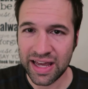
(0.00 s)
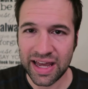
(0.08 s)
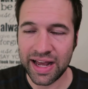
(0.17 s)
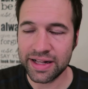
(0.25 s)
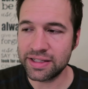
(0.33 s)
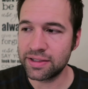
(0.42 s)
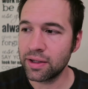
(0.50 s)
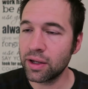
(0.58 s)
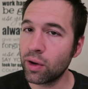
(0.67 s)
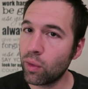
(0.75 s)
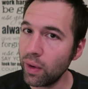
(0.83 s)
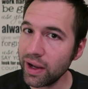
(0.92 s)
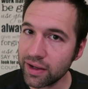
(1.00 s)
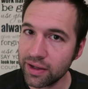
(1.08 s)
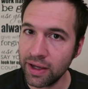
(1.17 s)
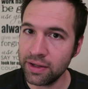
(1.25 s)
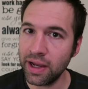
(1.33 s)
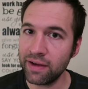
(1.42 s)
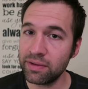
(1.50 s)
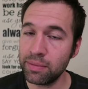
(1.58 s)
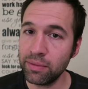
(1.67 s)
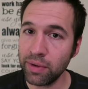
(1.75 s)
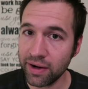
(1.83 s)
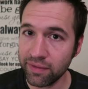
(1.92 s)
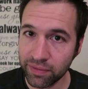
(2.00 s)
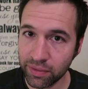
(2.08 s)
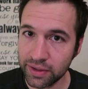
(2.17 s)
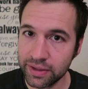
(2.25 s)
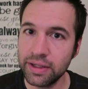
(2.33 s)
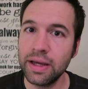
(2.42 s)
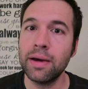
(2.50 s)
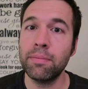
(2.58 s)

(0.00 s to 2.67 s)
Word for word: It's quick, and you have to be ready for it.